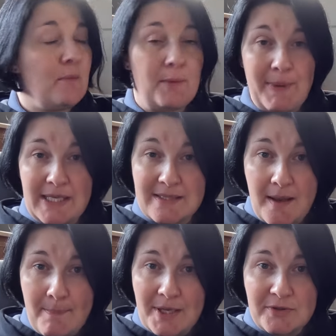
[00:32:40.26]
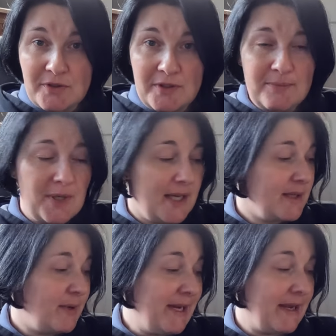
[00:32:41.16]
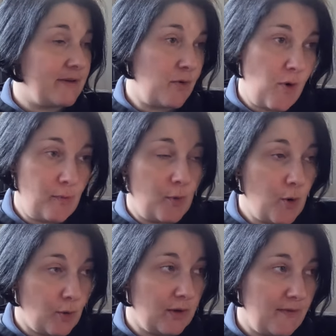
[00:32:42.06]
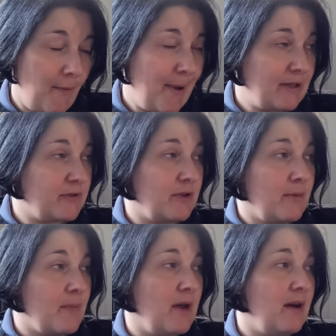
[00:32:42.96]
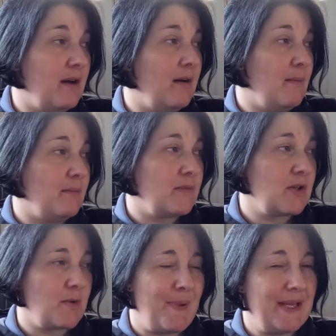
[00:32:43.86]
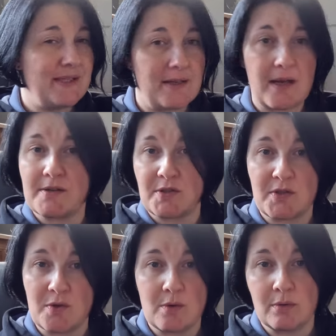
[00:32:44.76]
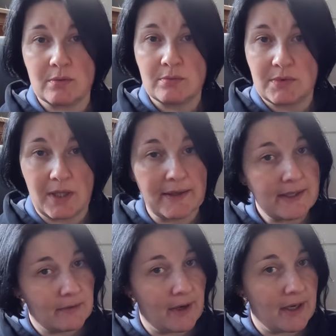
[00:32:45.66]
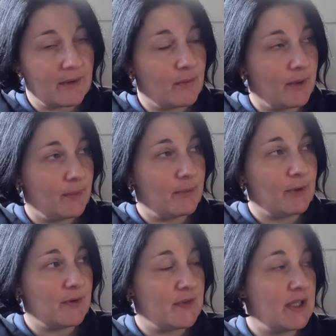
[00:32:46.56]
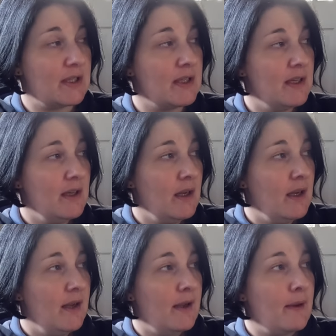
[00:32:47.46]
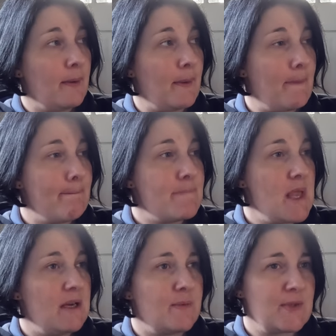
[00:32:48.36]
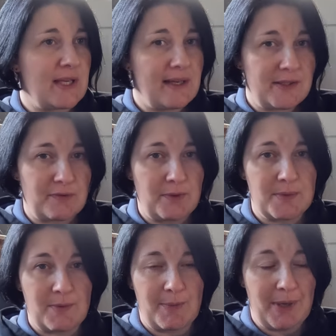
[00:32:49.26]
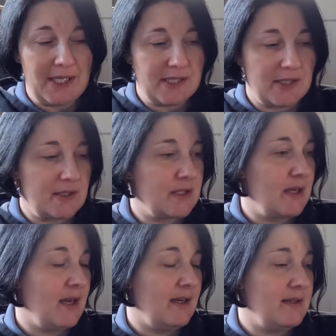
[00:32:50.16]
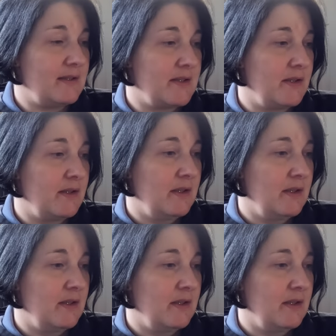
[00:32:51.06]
We painted our bedroom at the weekend, or one wall of our bedroom, because we painted ours just all light grey when we moved in. And it was the last room to be painted, and